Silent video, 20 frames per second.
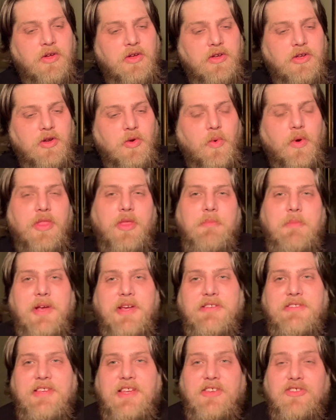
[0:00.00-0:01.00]
you know, one of the
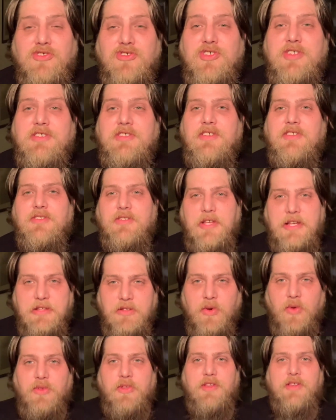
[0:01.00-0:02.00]
biggest things Jesus like
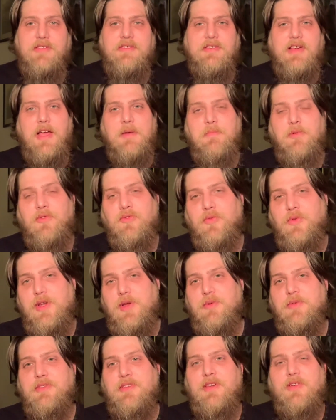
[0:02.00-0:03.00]
told the disciples when he
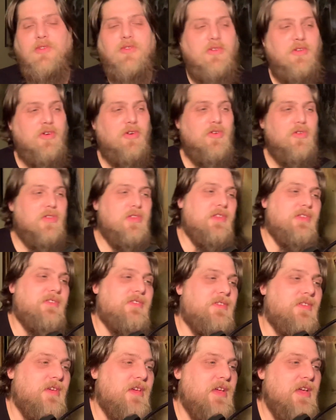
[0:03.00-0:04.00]
was here on earth
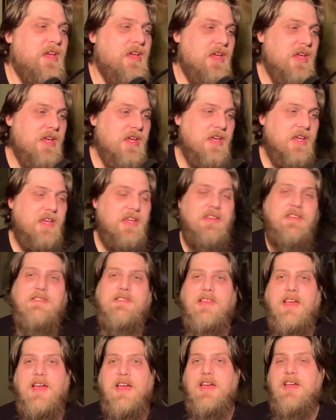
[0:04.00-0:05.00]
is, he
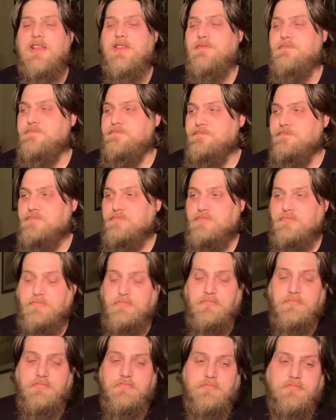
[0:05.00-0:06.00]
said,
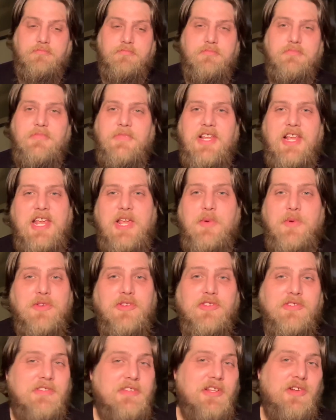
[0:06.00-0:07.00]
he would
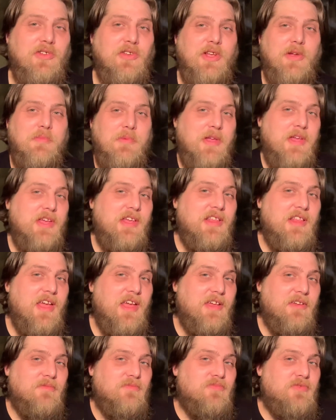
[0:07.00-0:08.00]
just literally be
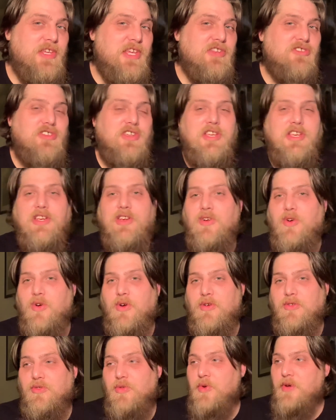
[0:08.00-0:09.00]
like teaching or
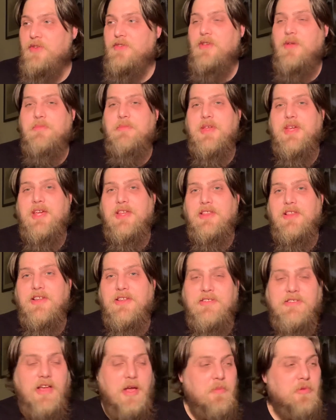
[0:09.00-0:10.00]
doing something, and the
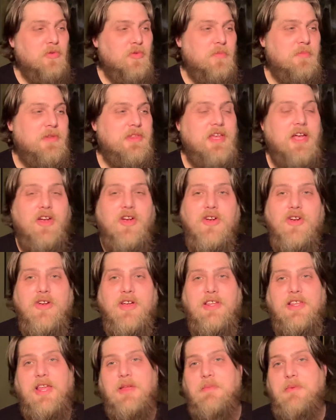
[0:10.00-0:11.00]
disciples would be there,
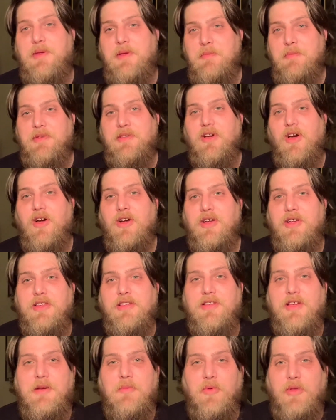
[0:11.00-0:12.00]
and they'd be, be talking to
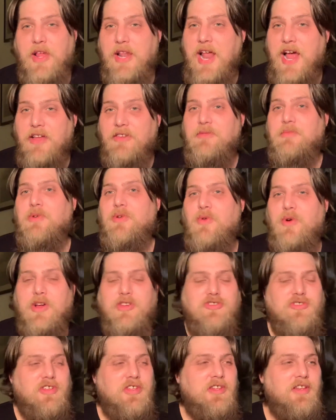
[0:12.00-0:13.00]
him, or they'd ask him a
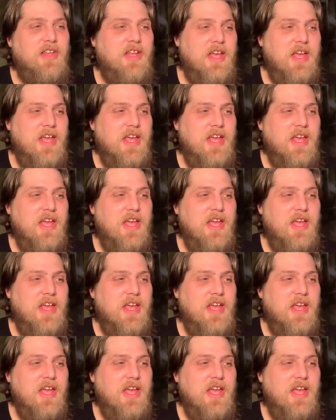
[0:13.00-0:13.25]
question,